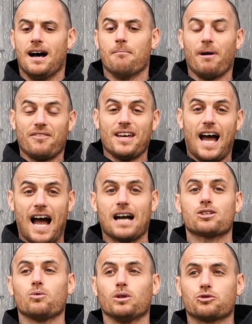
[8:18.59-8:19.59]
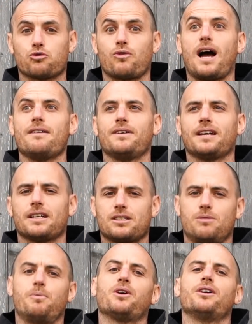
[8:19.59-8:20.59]
but the actual driving
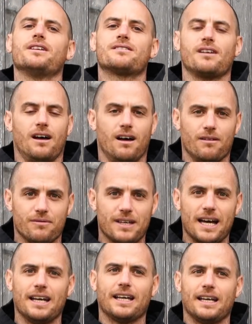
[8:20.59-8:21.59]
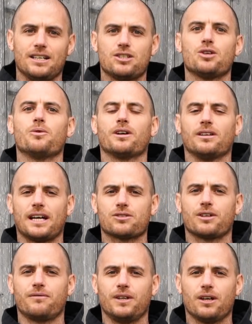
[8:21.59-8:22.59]
experience of getting into an
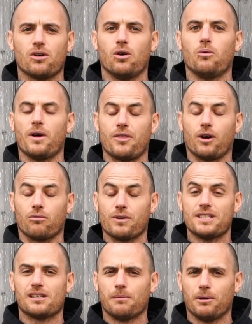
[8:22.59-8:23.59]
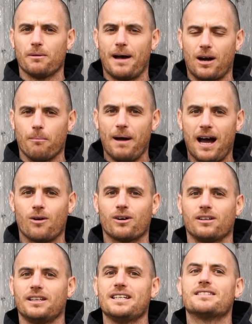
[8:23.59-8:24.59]
electric vehicle with a reasonable amount of power
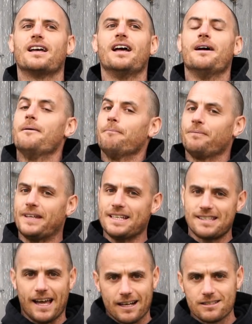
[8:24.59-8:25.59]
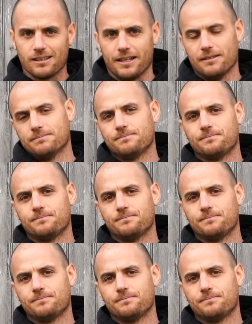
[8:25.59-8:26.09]
at least is excellent.